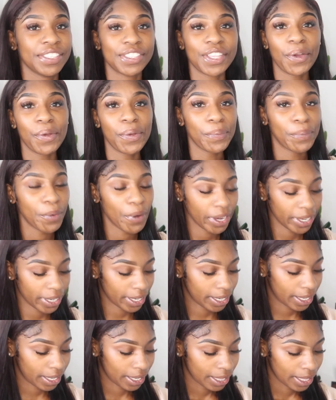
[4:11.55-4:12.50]
So
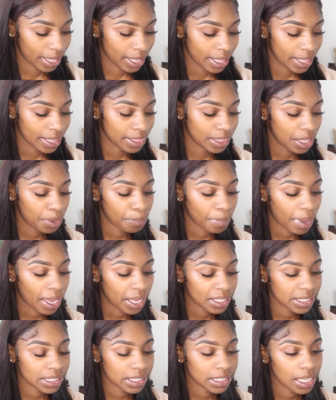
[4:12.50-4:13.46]
important. The
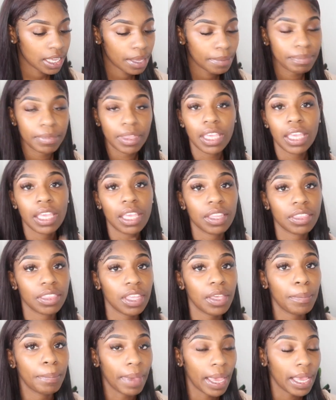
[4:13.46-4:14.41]
main step,
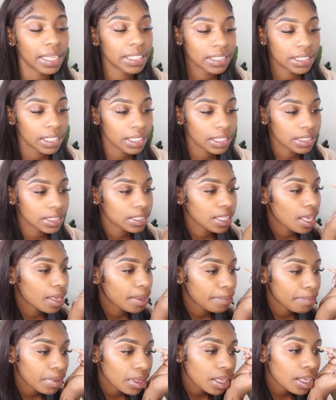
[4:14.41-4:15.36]
the basic
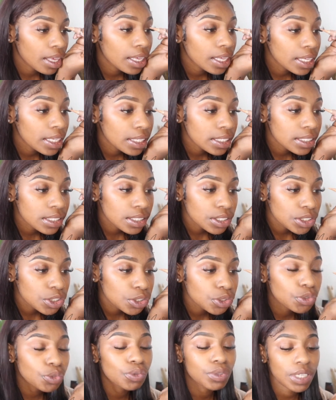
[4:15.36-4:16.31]
step, is
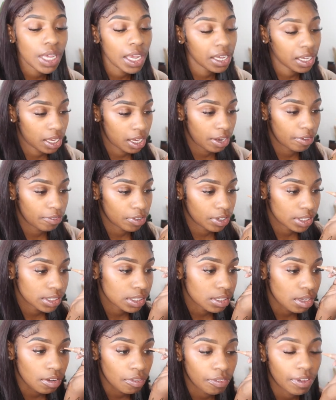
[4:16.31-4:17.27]
to take care of
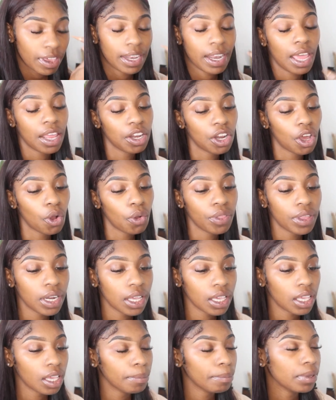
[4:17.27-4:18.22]
yourself. And I know that
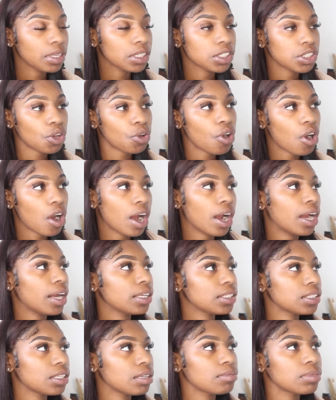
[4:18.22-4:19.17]
it can be so
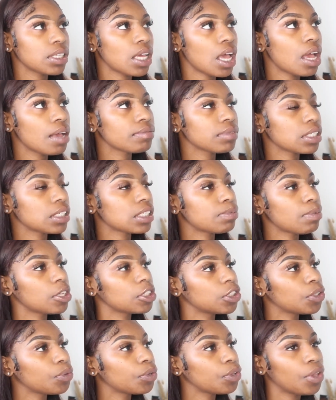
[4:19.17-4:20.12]
hard sometimes,
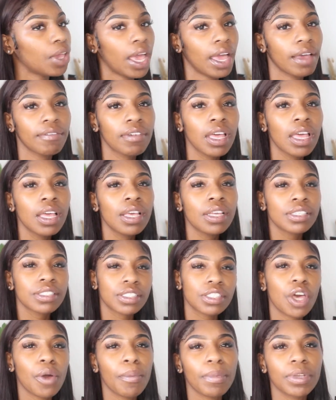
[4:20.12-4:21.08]
especially when you have
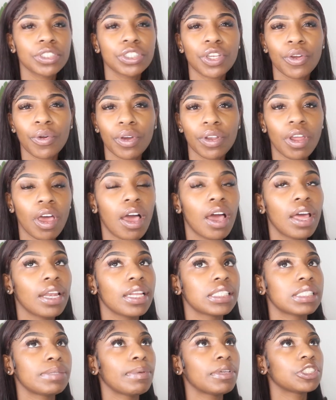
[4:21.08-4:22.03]
so much going
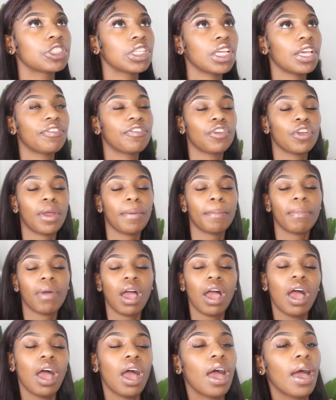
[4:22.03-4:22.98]
on, especially if you're a
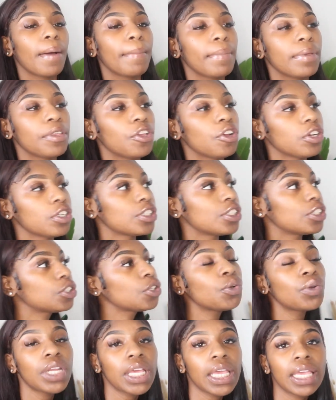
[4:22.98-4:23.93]
mom, you're a
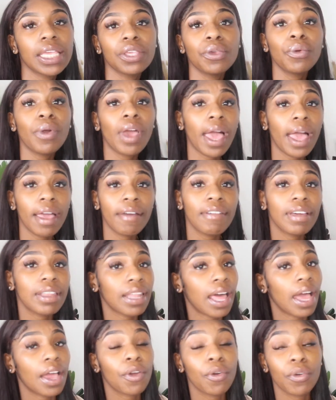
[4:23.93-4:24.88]
student, you have a
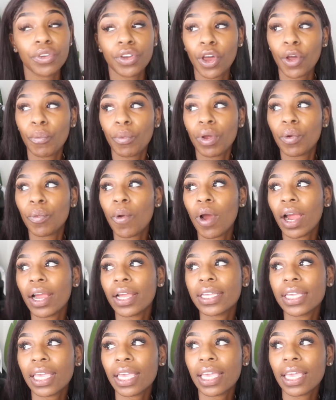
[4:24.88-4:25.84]
lot going on. We're
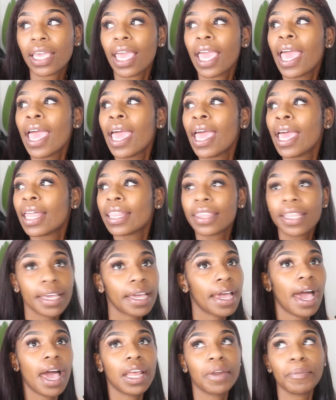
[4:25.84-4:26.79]
working, the
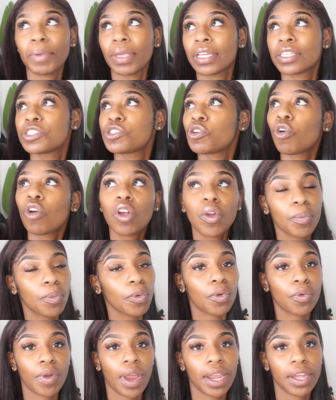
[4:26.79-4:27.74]
economy is
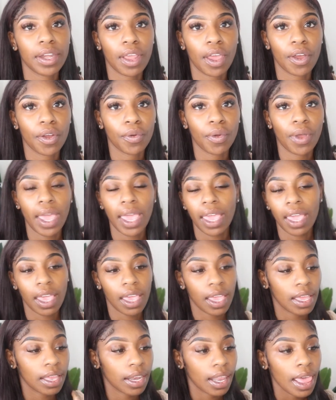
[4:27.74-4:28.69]
horrible right now,
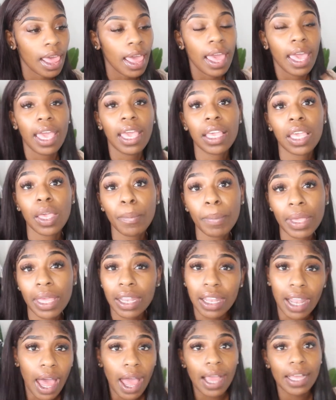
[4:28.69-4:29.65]
and it can be
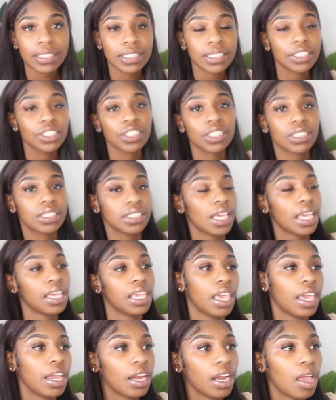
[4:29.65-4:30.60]
a lot to just
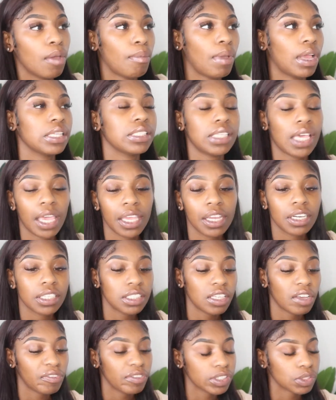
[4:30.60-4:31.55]
take care and maintain
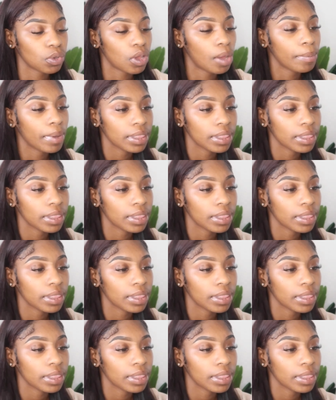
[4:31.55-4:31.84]
yourself as well.